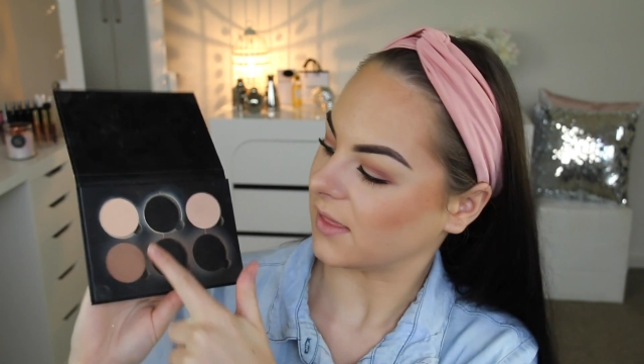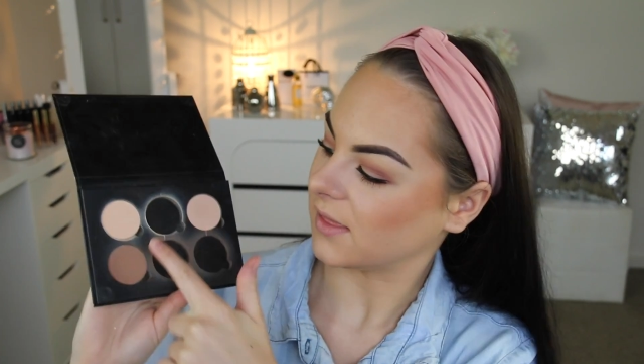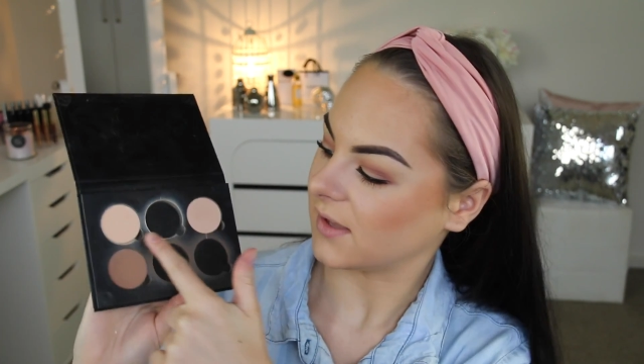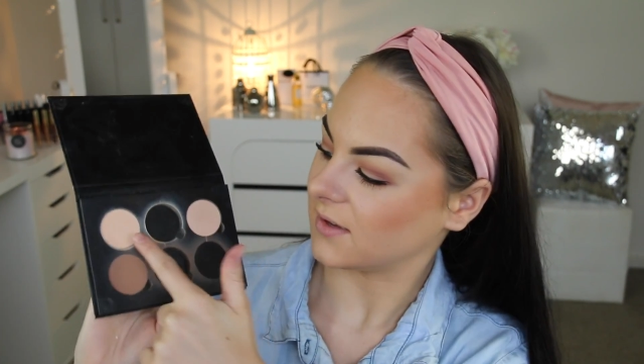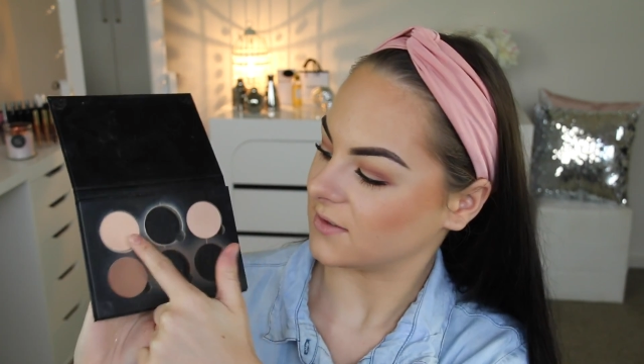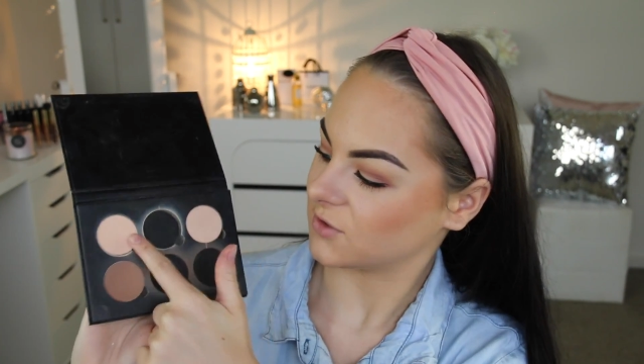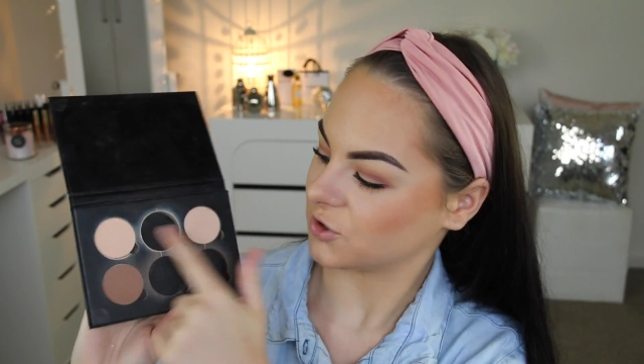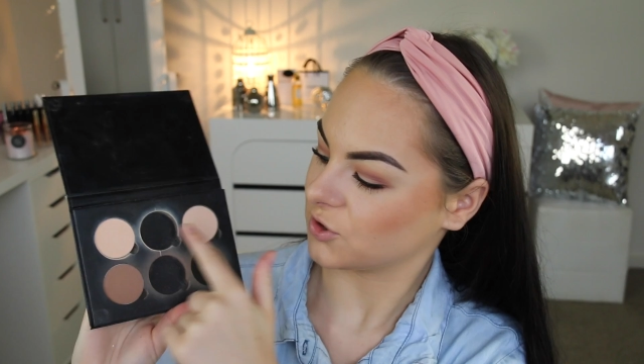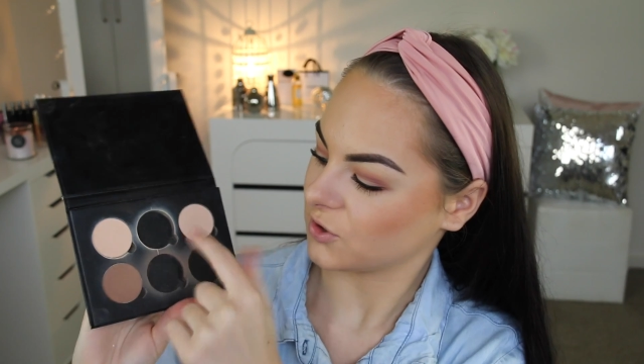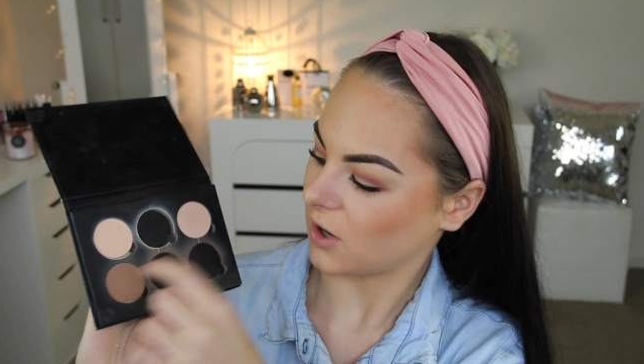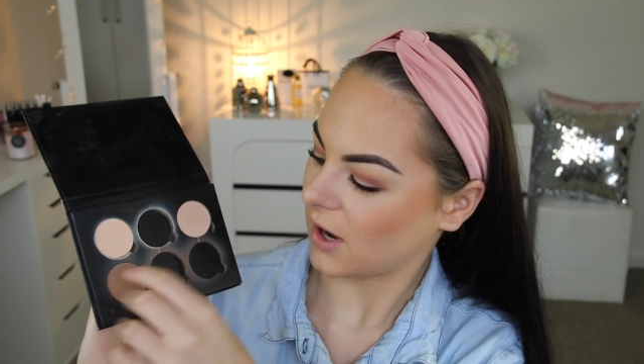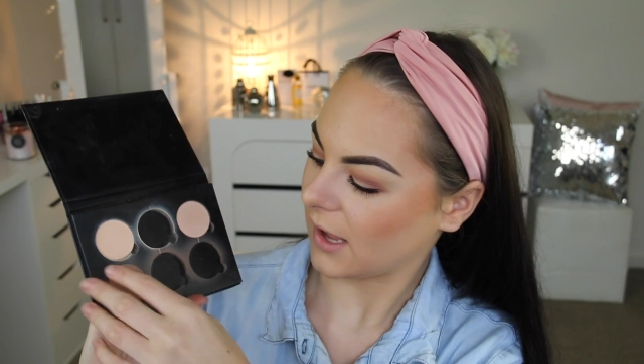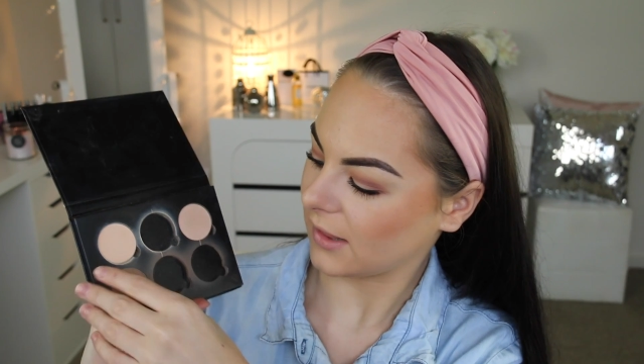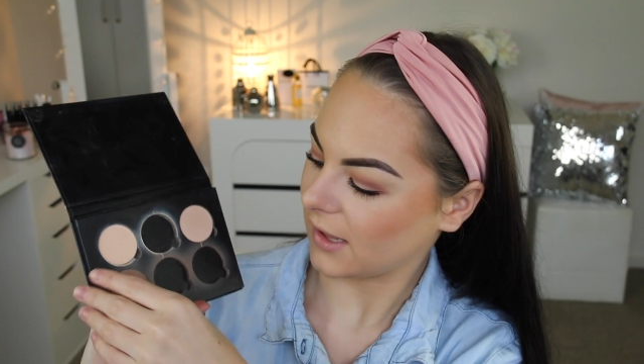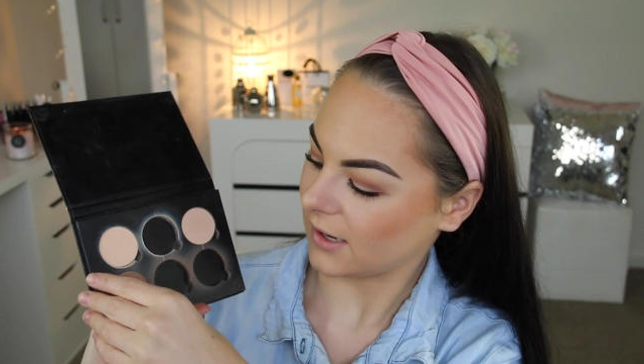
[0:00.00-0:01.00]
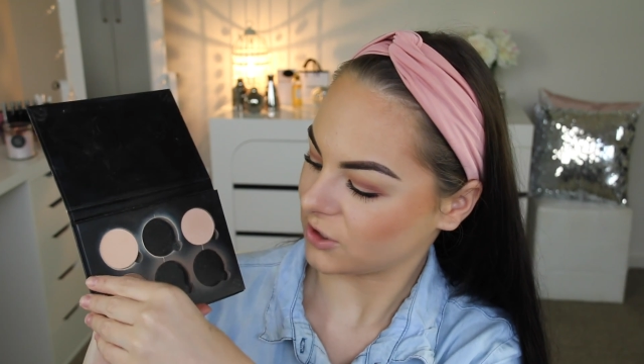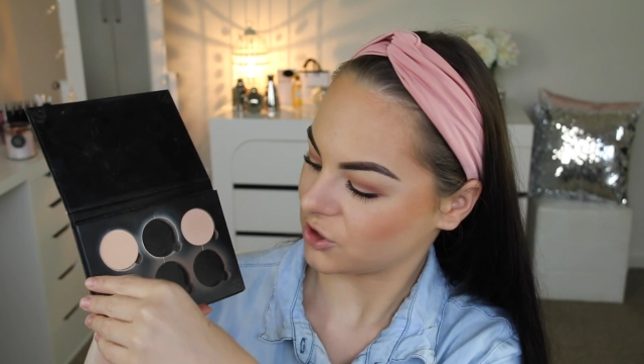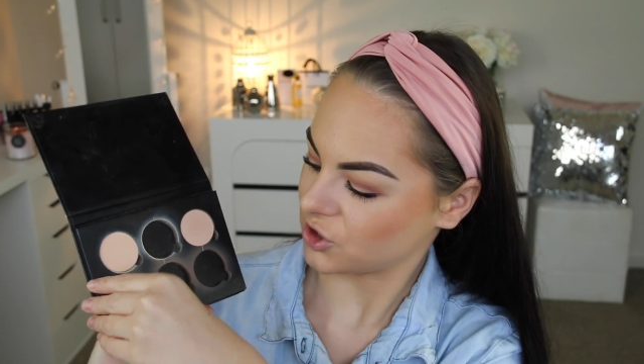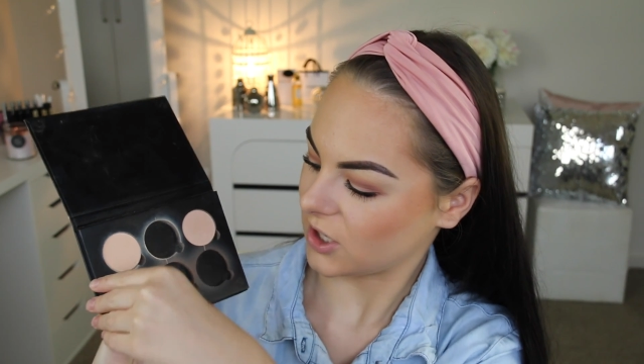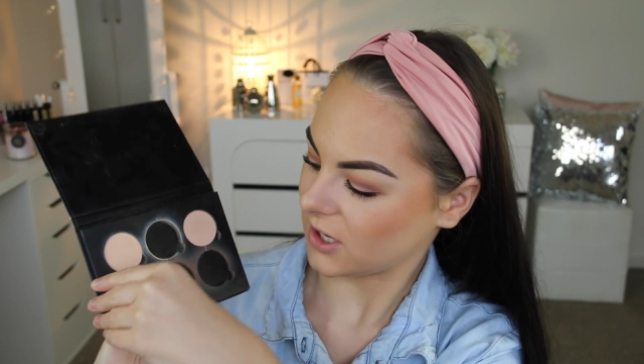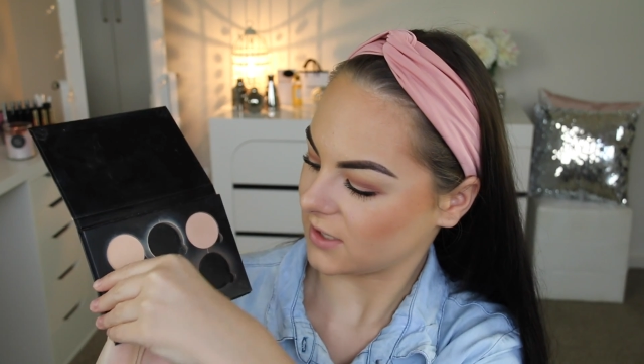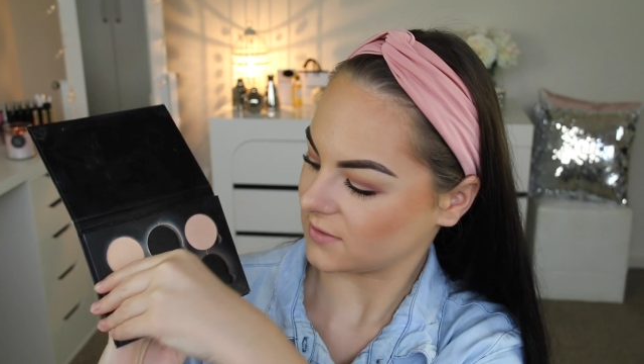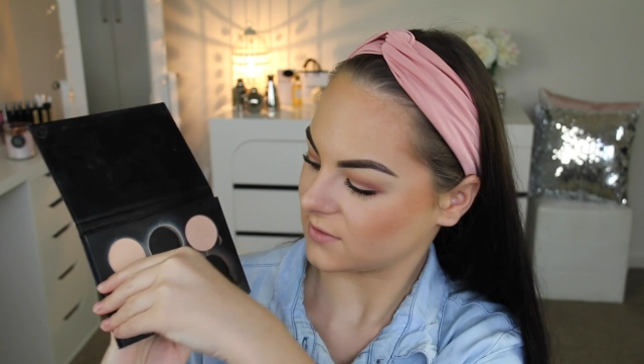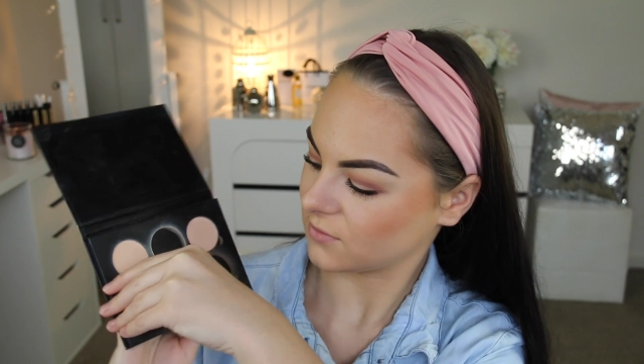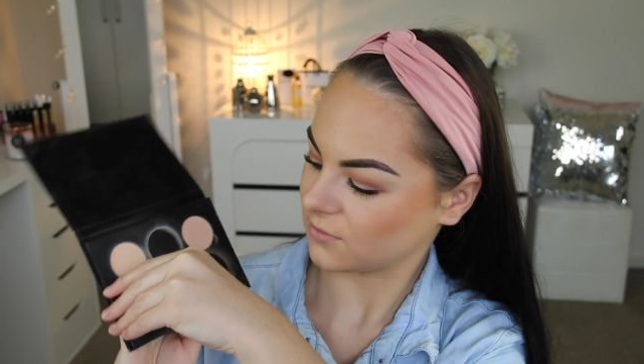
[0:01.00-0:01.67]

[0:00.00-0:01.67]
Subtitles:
these two highlighter shades